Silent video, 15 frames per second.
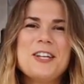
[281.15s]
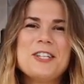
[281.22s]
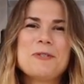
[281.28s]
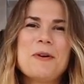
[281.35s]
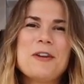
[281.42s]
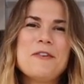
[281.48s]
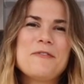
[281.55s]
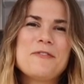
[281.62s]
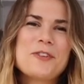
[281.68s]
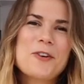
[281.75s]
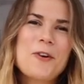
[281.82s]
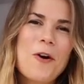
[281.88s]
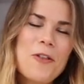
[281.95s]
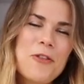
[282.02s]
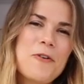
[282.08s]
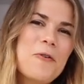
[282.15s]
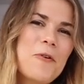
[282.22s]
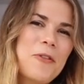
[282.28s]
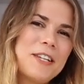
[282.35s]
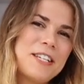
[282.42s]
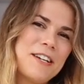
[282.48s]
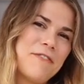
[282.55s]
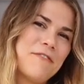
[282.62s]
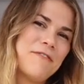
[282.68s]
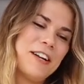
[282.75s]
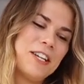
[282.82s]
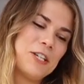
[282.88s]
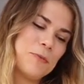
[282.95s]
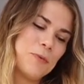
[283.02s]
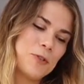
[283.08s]
So when you've got through all the different
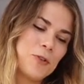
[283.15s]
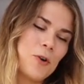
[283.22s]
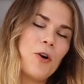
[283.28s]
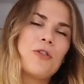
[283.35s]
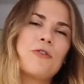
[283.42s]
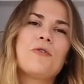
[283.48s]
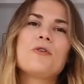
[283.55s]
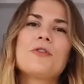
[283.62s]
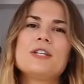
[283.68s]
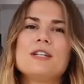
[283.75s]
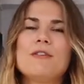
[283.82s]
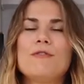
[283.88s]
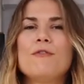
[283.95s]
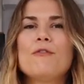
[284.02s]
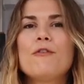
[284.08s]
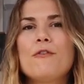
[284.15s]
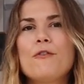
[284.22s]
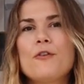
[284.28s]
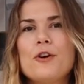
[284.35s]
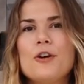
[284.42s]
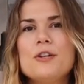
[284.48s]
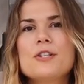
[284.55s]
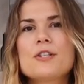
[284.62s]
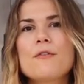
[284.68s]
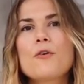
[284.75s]
vegetables, got through all the different fruits,